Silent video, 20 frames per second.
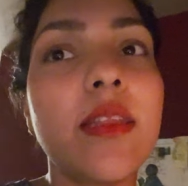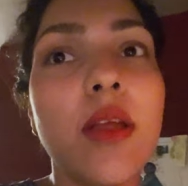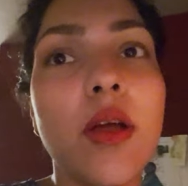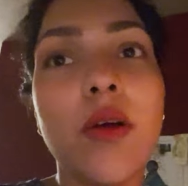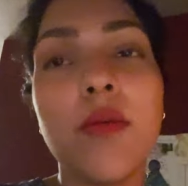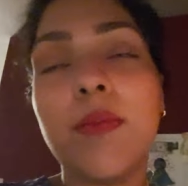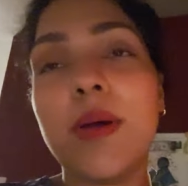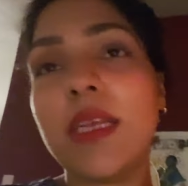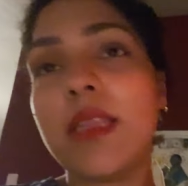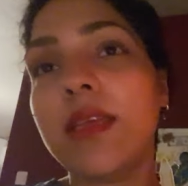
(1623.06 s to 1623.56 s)
now,
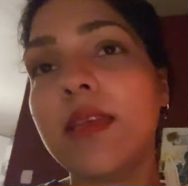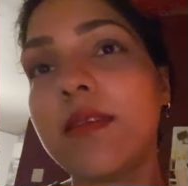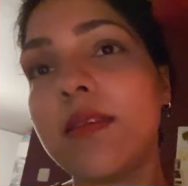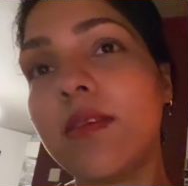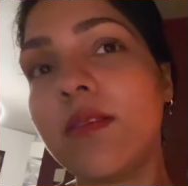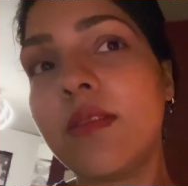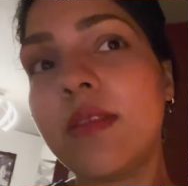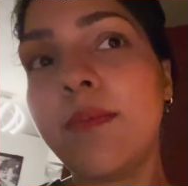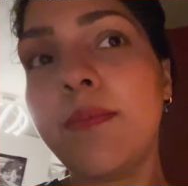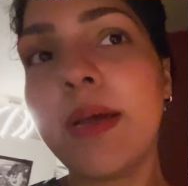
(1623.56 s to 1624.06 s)
but this
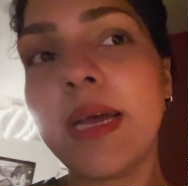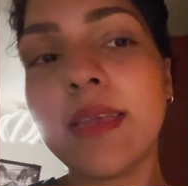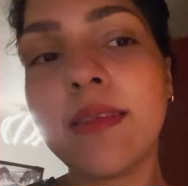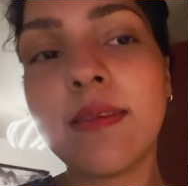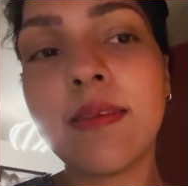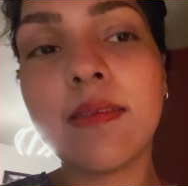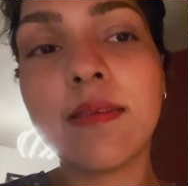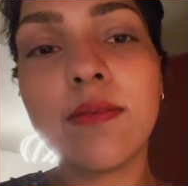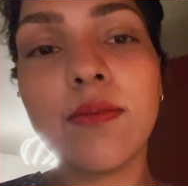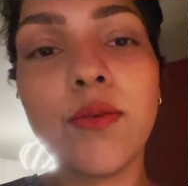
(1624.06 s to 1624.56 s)
is the
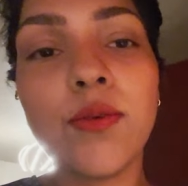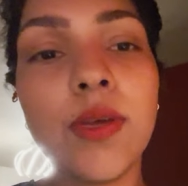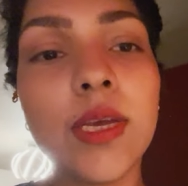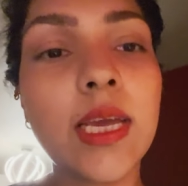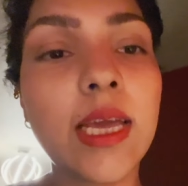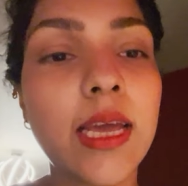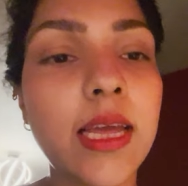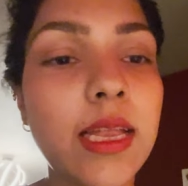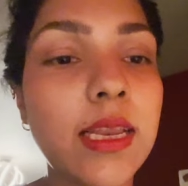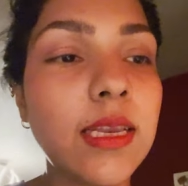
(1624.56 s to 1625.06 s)
best we
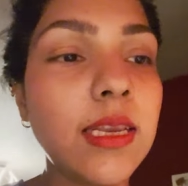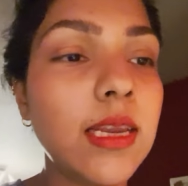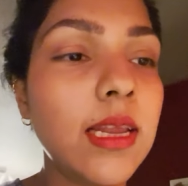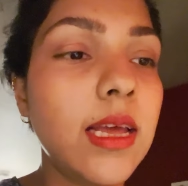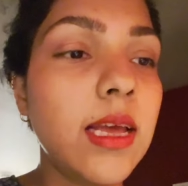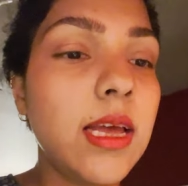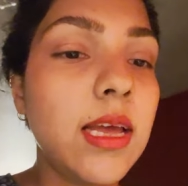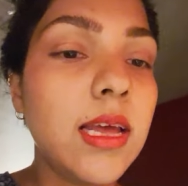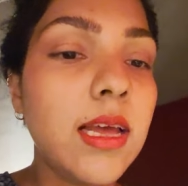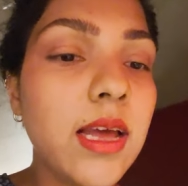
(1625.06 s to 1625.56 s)
can
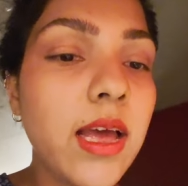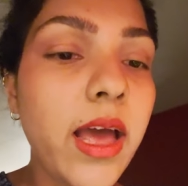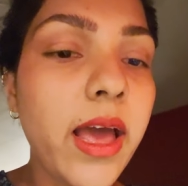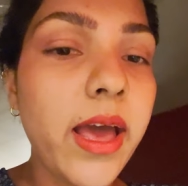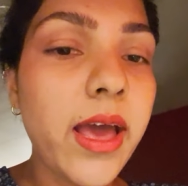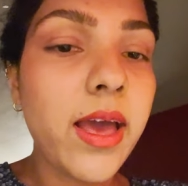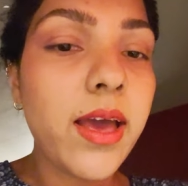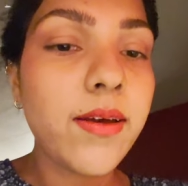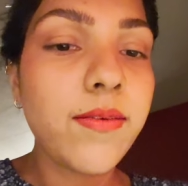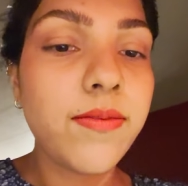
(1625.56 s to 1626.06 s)

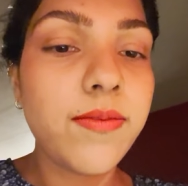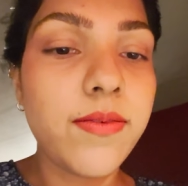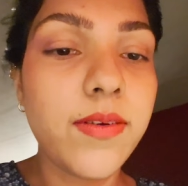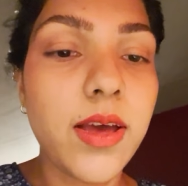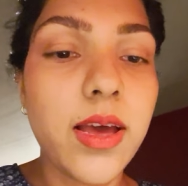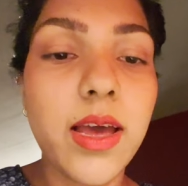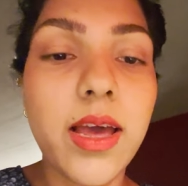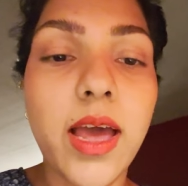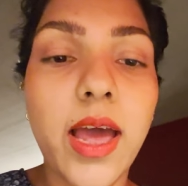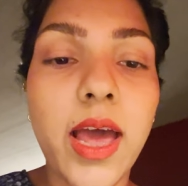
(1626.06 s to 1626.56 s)
have
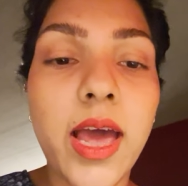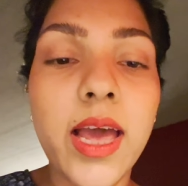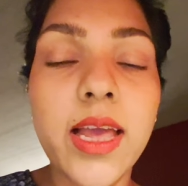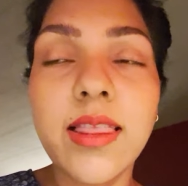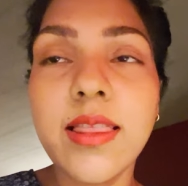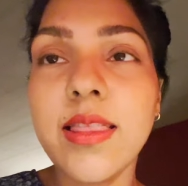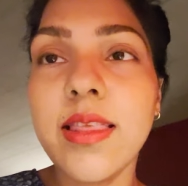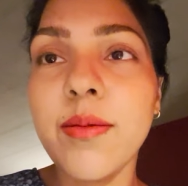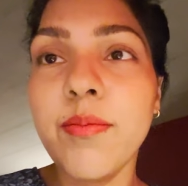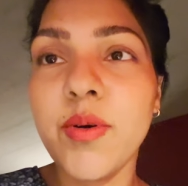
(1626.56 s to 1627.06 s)
at
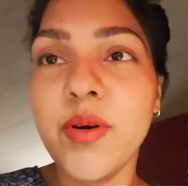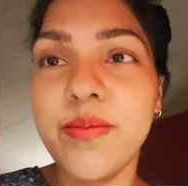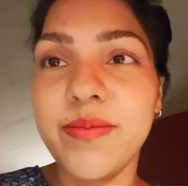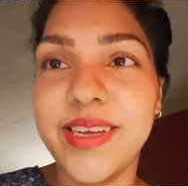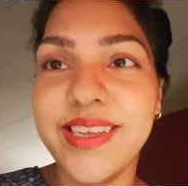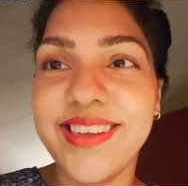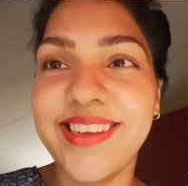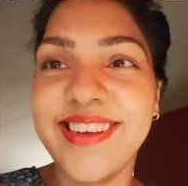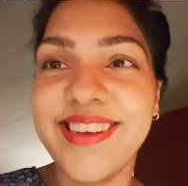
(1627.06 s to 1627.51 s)
the moment.